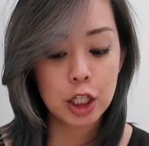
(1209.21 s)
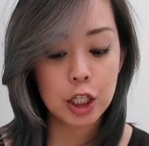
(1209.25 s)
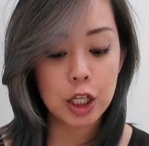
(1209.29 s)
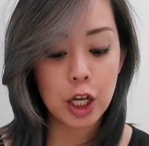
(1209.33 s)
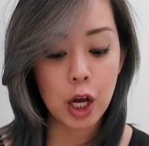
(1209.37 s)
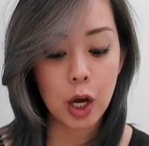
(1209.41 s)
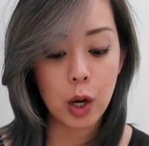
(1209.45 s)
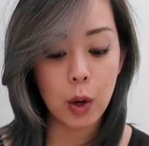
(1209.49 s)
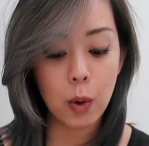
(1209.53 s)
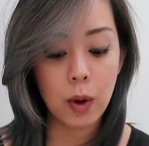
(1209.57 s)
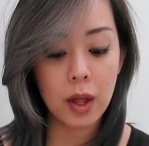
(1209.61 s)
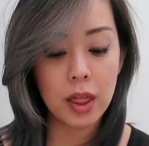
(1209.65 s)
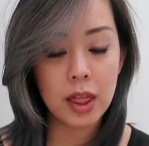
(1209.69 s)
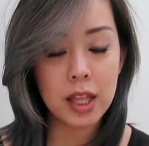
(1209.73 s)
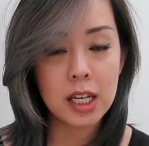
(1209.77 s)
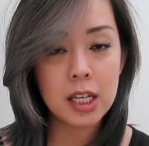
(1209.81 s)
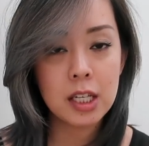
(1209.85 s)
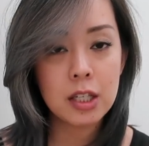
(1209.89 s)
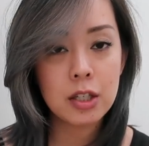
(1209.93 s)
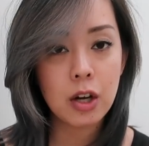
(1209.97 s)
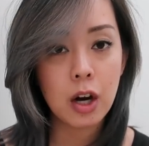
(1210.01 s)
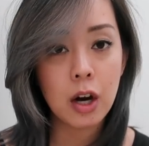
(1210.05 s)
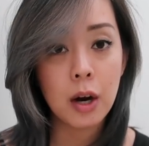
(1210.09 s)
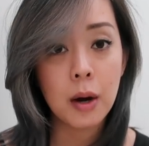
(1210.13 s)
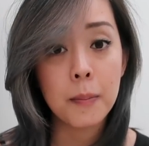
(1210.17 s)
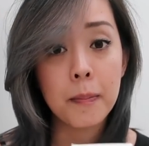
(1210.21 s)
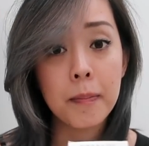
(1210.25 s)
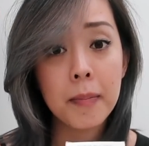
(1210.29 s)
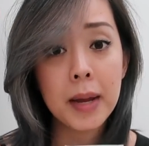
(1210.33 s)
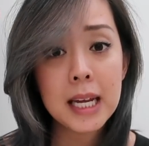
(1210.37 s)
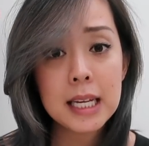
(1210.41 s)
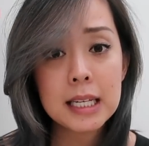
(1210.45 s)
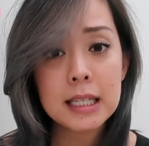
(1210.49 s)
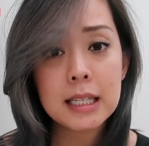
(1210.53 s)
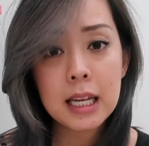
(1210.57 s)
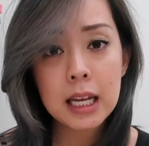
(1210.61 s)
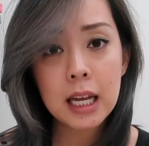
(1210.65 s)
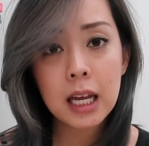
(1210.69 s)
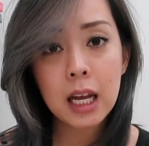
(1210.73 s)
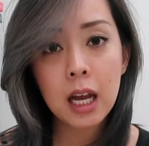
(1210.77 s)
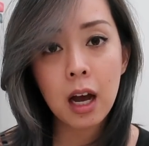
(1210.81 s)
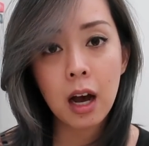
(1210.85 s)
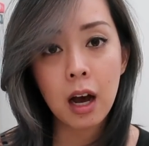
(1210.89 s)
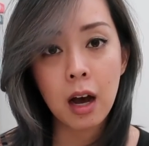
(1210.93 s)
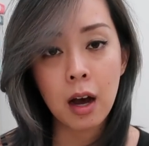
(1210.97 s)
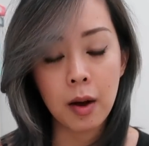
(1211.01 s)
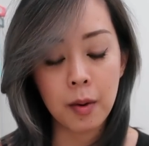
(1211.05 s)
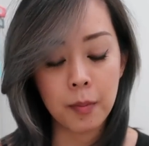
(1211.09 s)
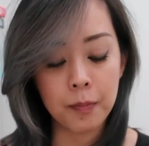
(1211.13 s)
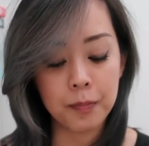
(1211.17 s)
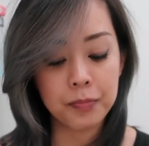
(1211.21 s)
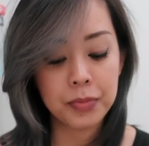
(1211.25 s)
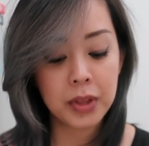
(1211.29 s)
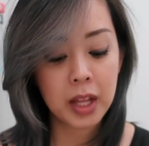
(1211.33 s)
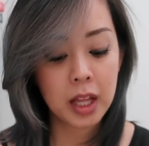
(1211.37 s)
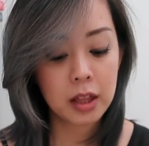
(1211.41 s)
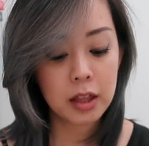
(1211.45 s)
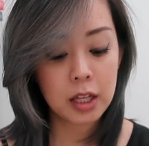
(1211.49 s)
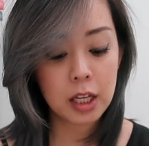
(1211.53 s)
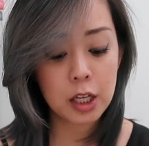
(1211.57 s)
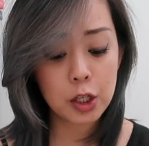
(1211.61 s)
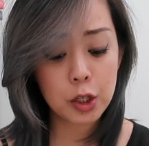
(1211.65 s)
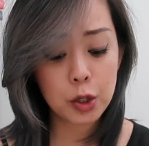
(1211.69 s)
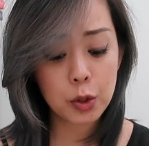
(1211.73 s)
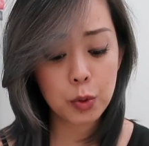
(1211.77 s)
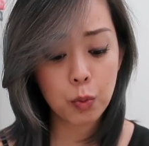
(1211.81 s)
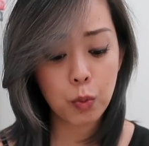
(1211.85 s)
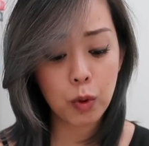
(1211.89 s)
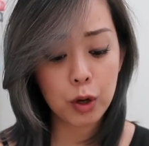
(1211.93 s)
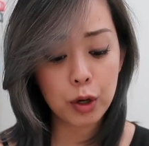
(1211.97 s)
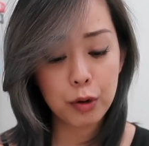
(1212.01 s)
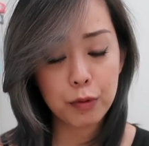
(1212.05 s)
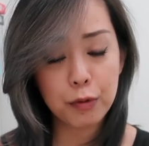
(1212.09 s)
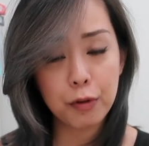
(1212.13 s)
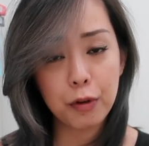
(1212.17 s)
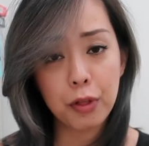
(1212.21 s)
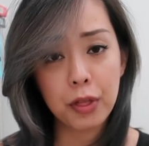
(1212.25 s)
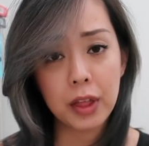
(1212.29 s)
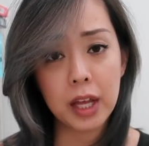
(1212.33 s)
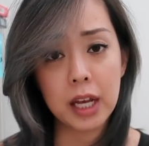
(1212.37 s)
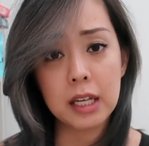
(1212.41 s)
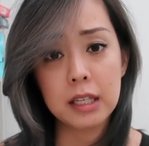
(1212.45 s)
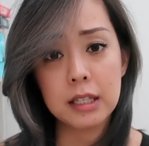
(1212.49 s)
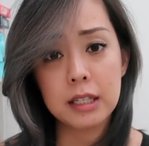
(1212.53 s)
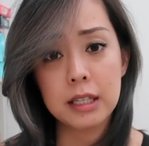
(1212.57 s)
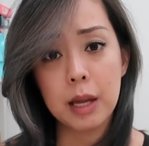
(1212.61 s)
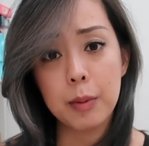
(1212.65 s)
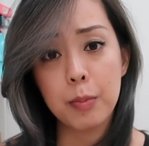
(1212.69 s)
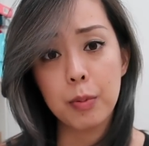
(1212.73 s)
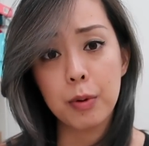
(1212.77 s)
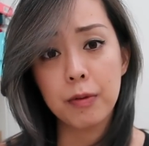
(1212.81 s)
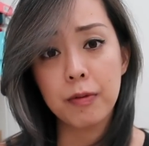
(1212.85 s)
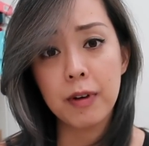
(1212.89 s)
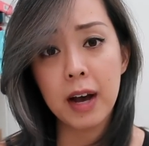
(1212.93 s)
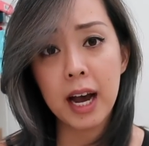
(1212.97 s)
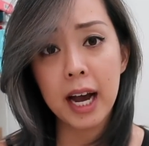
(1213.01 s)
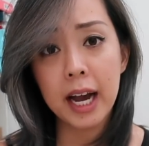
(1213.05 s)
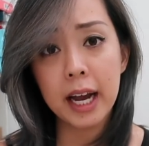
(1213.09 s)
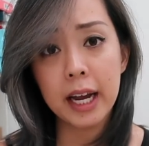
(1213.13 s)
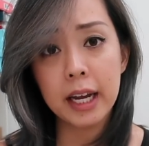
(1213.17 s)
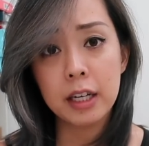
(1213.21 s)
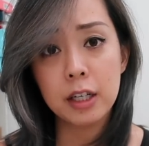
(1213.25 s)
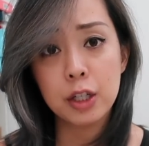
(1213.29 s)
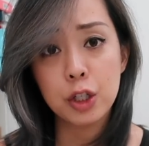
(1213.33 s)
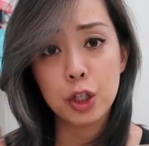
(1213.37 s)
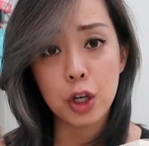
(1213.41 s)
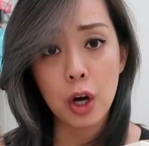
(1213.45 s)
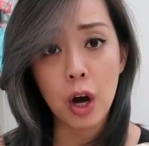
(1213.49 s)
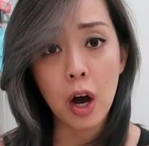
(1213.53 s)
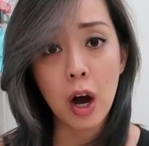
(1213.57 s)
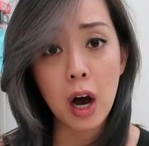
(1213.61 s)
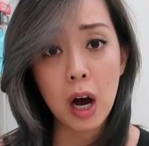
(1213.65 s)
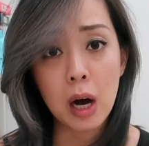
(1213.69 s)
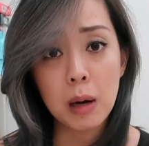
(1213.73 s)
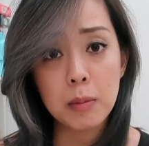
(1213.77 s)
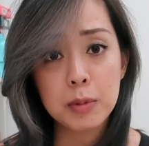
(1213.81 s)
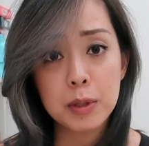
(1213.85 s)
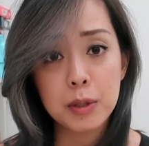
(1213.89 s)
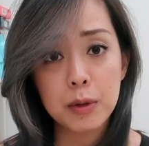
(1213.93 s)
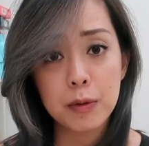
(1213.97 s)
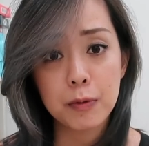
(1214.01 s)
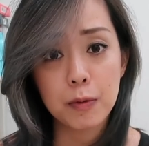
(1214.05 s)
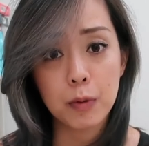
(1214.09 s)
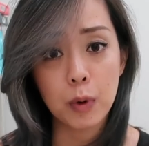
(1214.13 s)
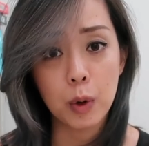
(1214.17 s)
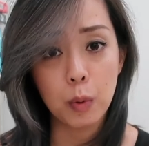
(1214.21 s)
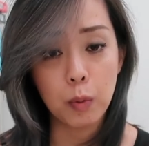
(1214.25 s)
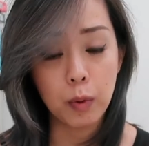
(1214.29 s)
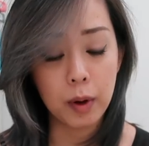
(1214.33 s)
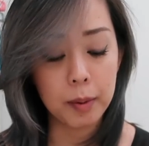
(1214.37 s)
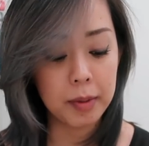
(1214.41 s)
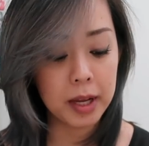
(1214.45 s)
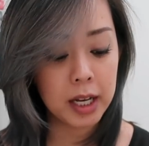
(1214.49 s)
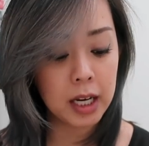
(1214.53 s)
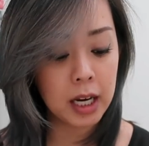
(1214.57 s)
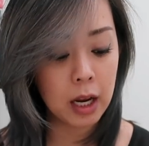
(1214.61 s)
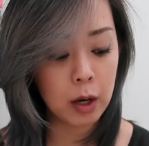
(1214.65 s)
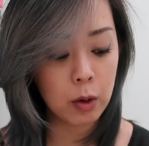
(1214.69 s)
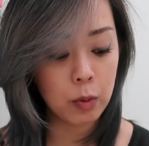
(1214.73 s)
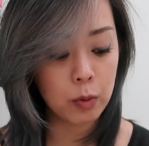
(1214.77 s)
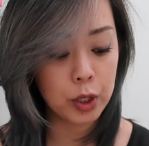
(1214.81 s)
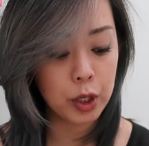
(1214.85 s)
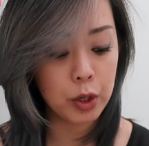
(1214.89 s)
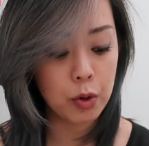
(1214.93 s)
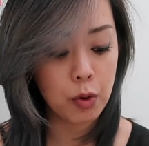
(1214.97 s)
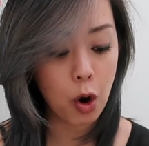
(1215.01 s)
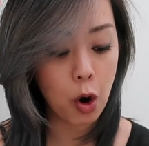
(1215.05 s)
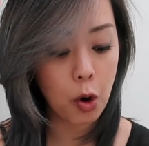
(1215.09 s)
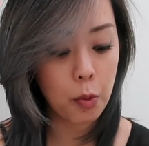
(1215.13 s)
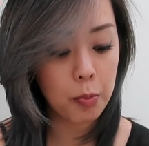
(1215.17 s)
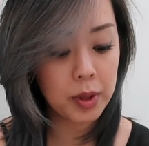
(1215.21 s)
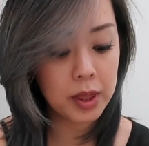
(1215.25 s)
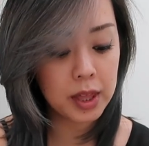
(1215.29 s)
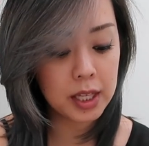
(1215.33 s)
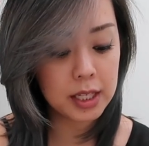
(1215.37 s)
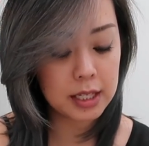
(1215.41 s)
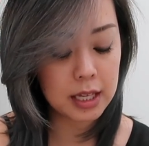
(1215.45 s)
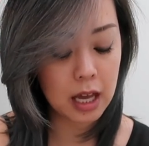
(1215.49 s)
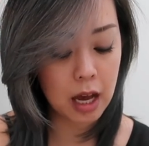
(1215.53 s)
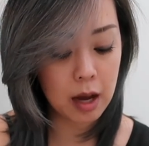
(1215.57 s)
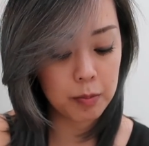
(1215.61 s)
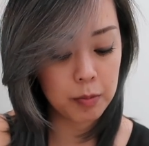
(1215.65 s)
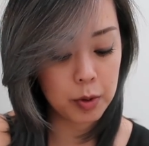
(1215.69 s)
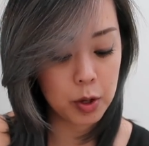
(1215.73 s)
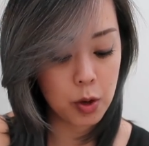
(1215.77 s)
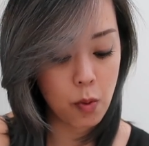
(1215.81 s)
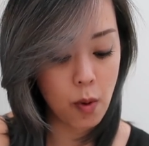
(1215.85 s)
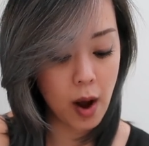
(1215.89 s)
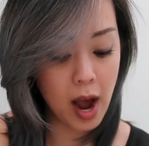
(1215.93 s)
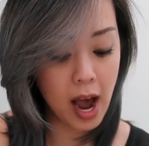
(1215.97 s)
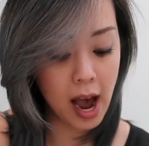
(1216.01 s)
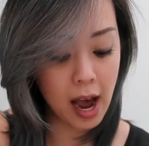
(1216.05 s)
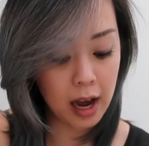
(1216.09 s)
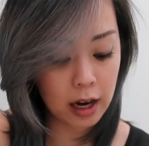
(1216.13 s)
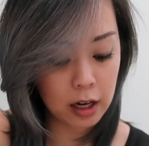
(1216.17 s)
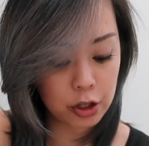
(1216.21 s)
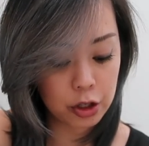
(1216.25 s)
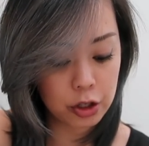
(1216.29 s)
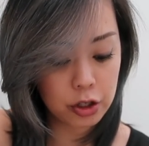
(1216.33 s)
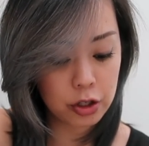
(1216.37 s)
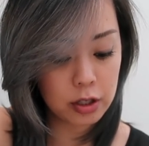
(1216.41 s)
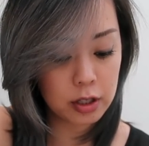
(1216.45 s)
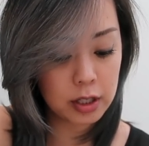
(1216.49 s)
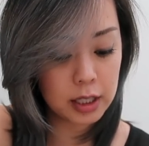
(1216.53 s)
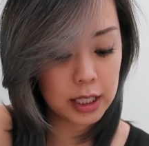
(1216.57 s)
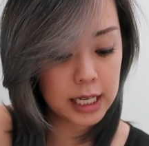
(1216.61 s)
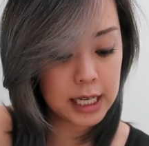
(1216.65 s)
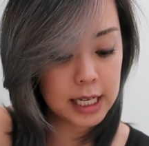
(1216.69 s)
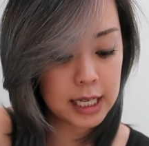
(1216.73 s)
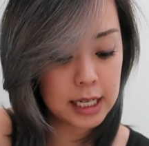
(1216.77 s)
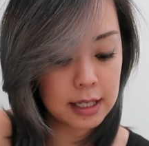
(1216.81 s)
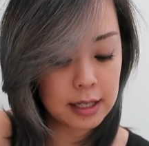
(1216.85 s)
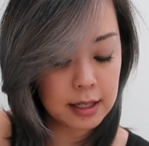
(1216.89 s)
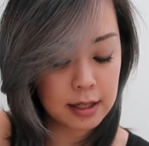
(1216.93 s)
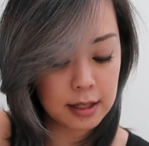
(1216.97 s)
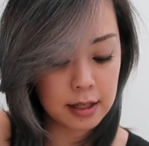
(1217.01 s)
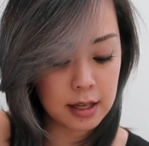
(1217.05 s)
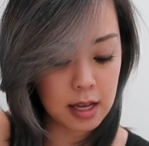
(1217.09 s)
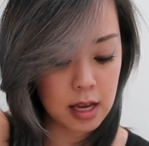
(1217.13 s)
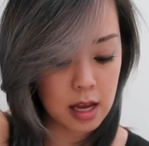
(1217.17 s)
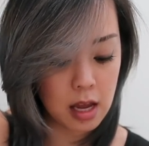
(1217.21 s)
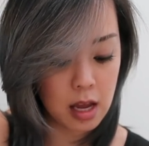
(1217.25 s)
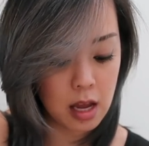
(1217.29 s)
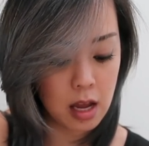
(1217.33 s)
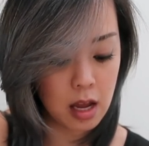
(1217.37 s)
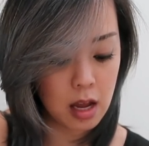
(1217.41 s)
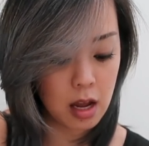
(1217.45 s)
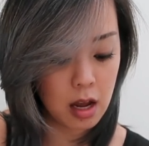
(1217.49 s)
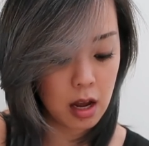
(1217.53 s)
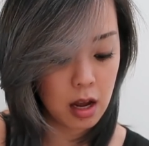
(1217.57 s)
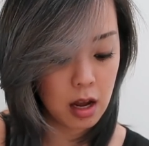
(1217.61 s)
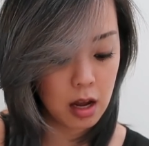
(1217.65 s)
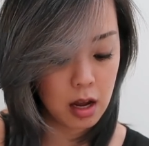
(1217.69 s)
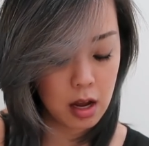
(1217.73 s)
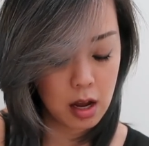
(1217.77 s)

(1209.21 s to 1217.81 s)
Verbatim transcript: So these are amazing. Um, they do wonderful things. They provide jobs for women, and when you open this up, you actually see,